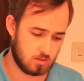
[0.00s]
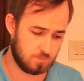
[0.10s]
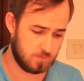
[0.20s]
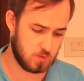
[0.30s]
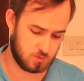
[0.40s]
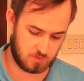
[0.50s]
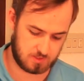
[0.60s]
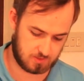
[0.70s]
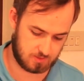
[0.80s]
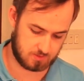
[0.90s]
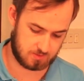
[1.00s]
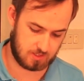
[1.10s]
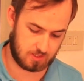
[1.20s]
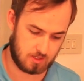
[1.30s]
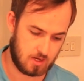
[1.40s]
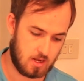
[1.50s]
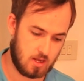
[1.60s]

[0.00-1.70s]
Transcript: The first reason is that